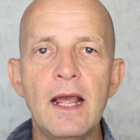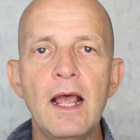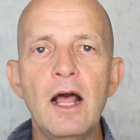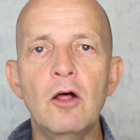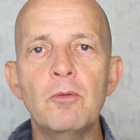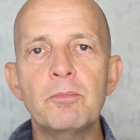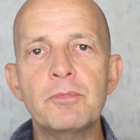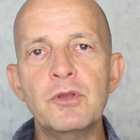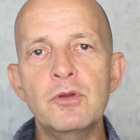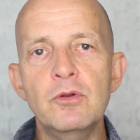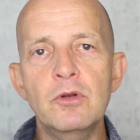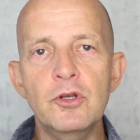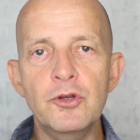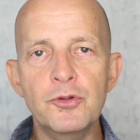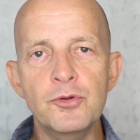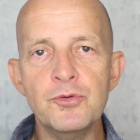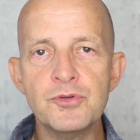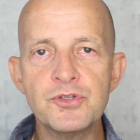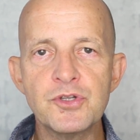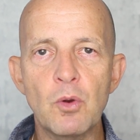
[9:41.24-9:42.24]
to help you
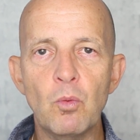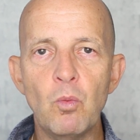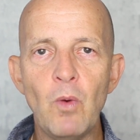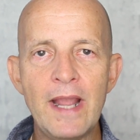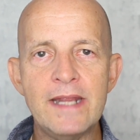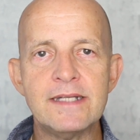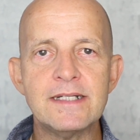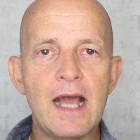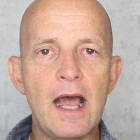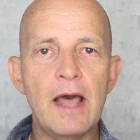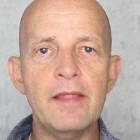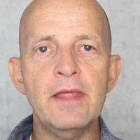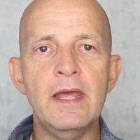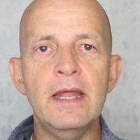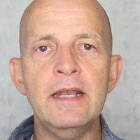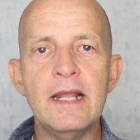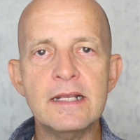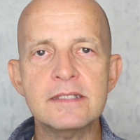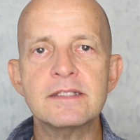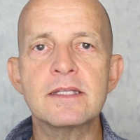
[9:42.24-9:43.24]
lose weight,
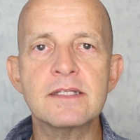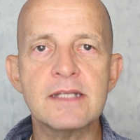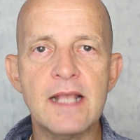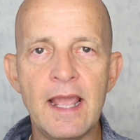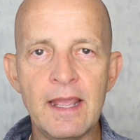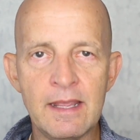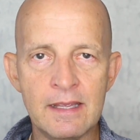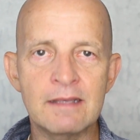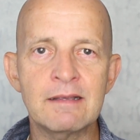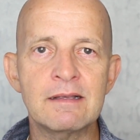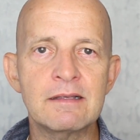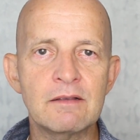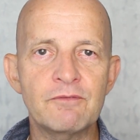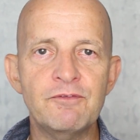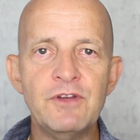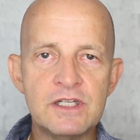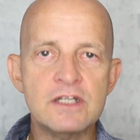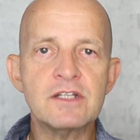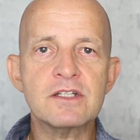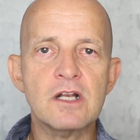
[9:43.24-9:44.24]
unless it's a
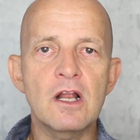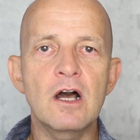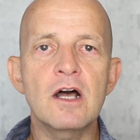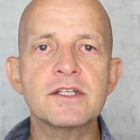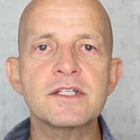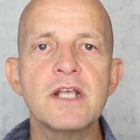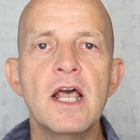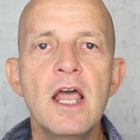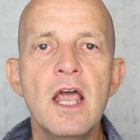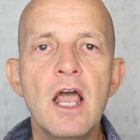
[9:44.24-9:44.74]
fitness class.